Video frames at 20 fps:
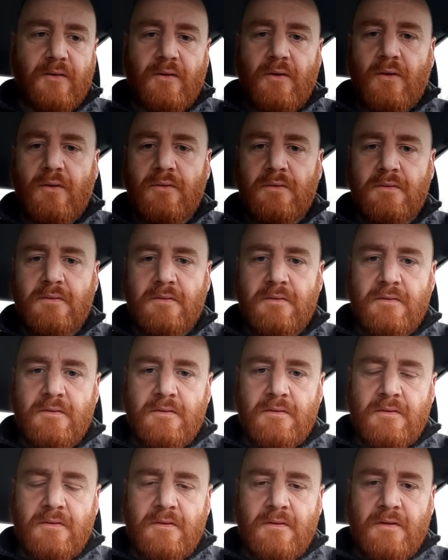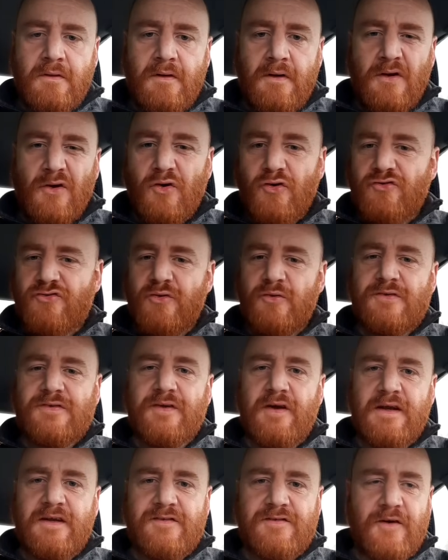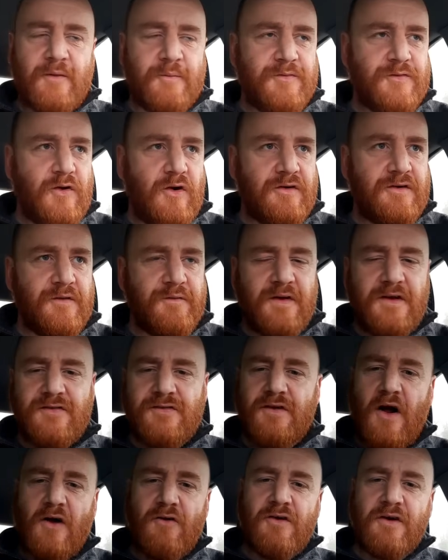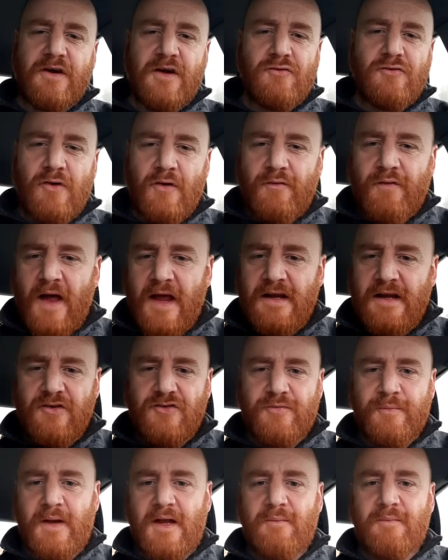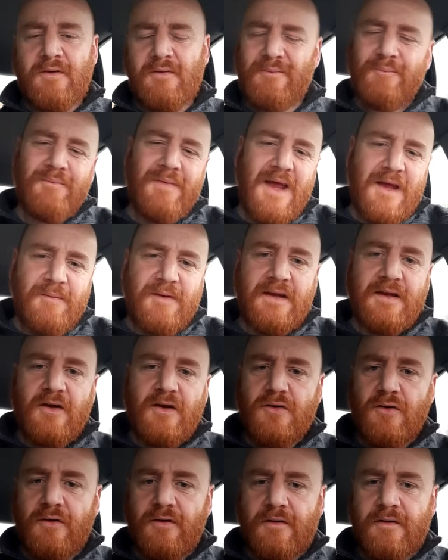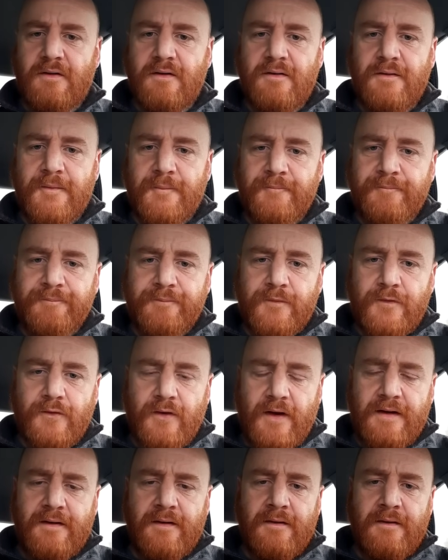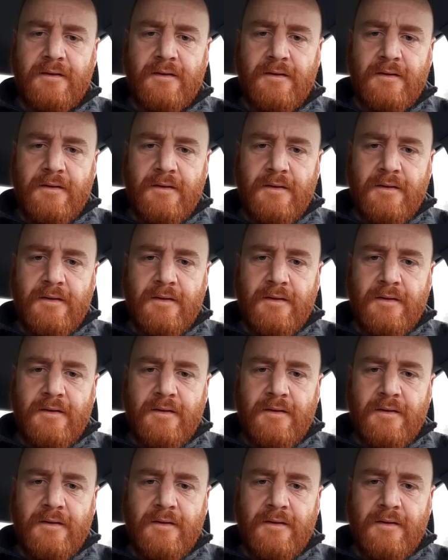I don't know. Could you cite some sort of historical revenge, maybe? Maybe you could, right?